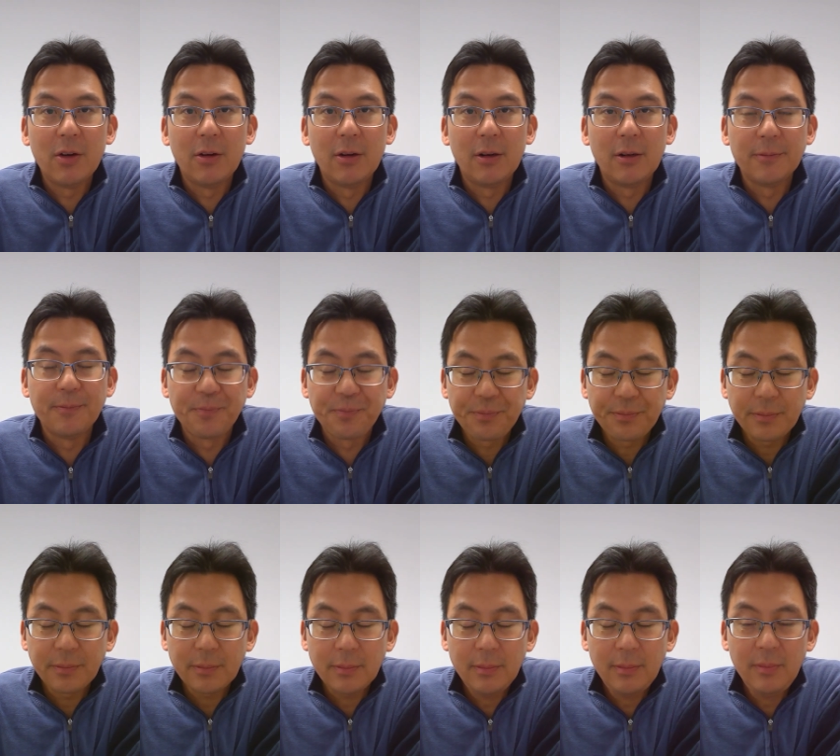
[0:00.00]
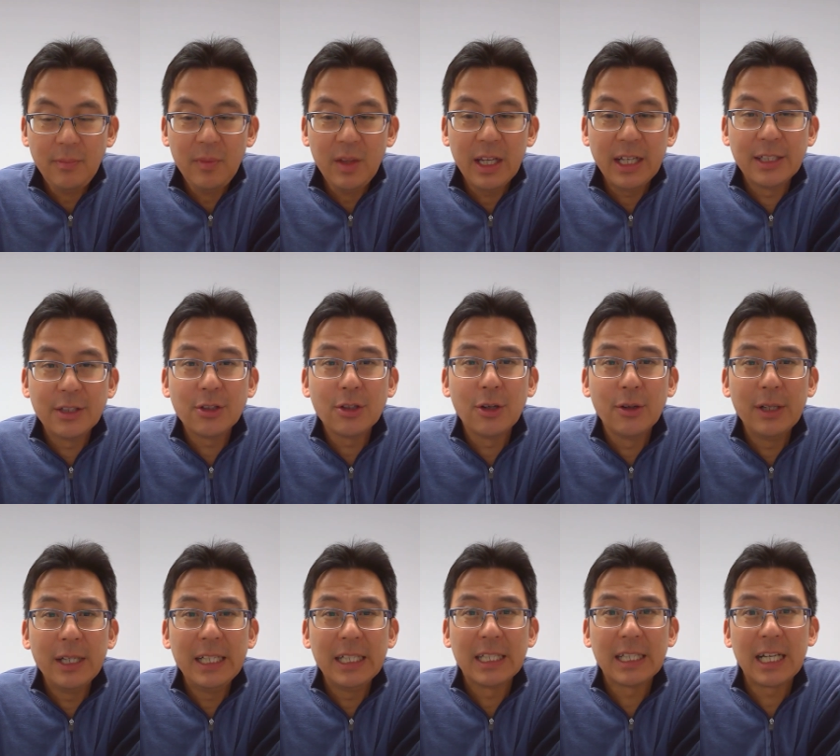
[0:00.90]
And so
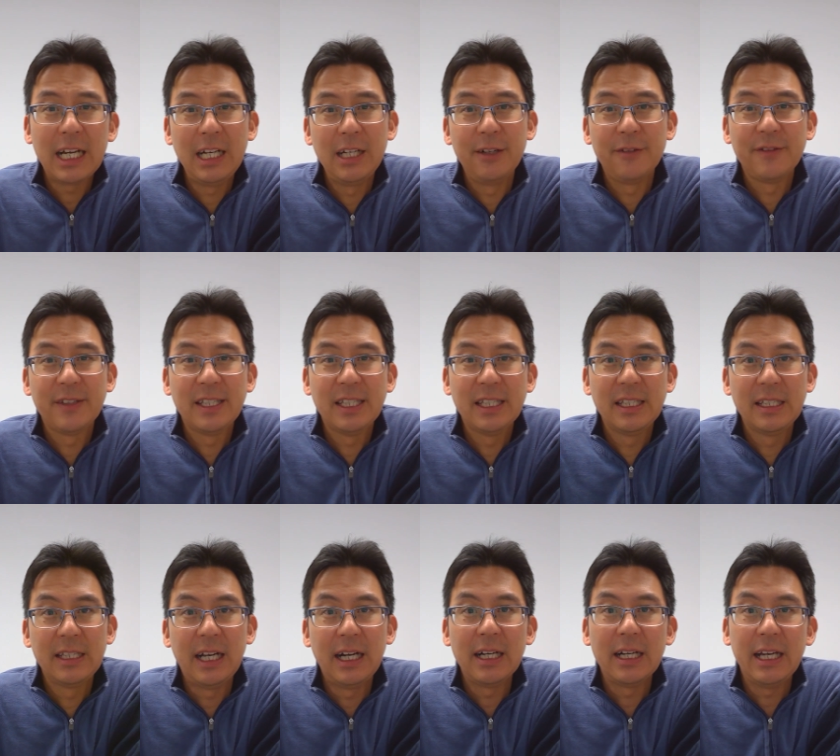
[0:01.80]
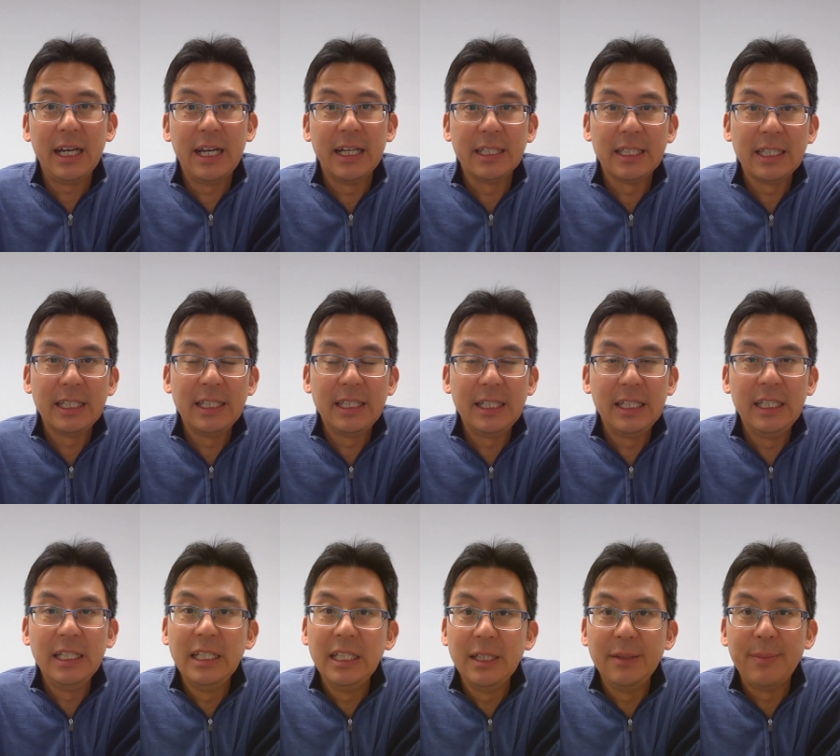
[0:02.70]
he's kind of stuck at
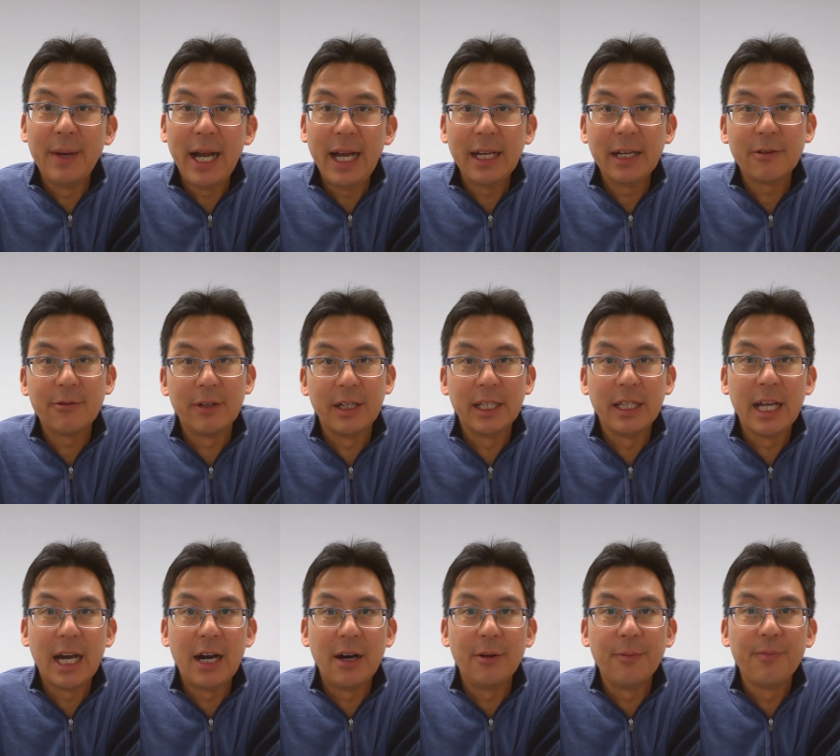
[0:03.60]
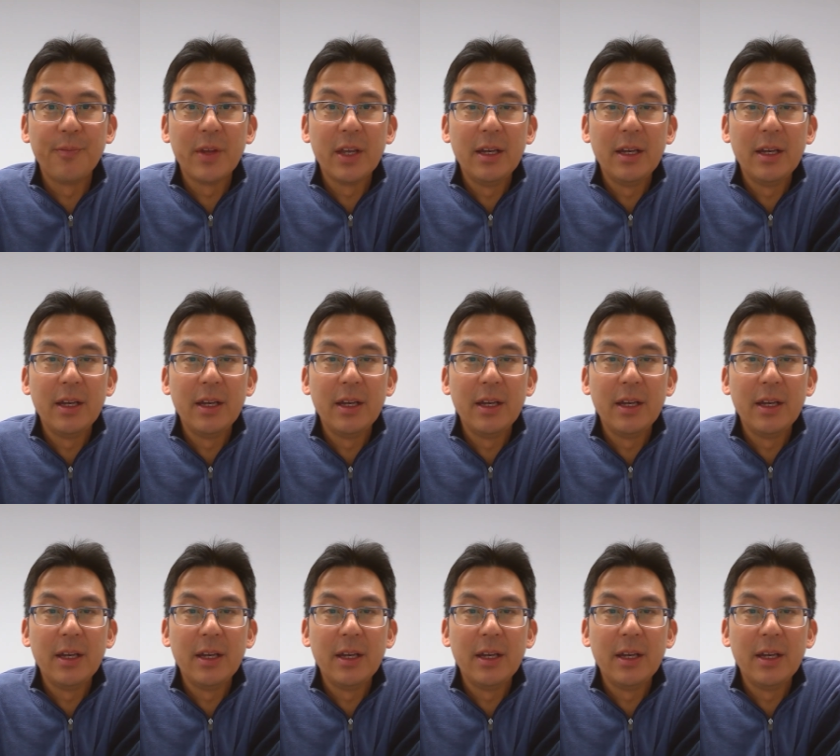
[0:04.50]
TD Bank right now.